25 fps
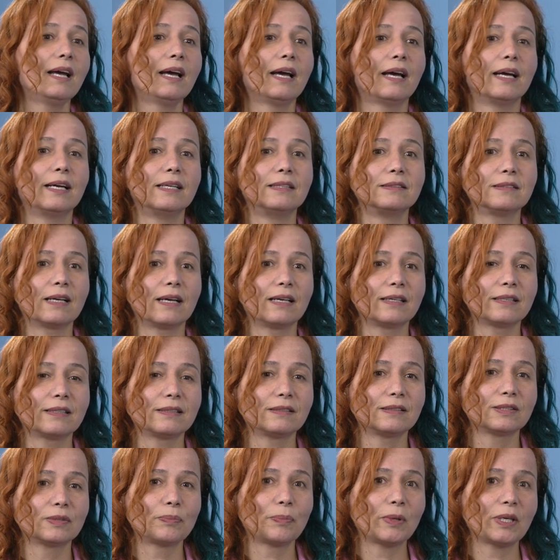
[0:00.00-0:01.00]
And I
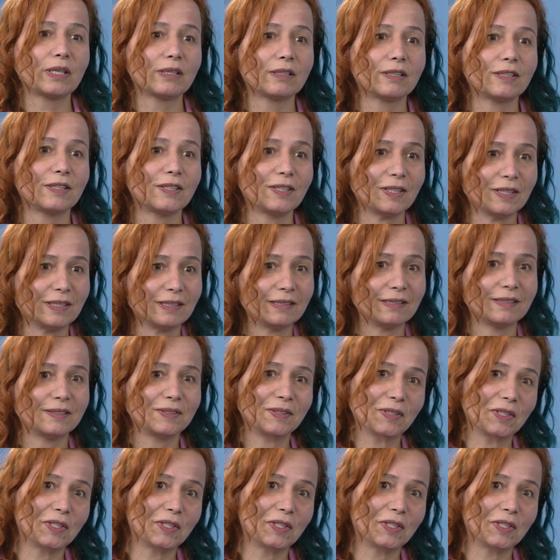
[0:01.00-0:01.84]
can speak a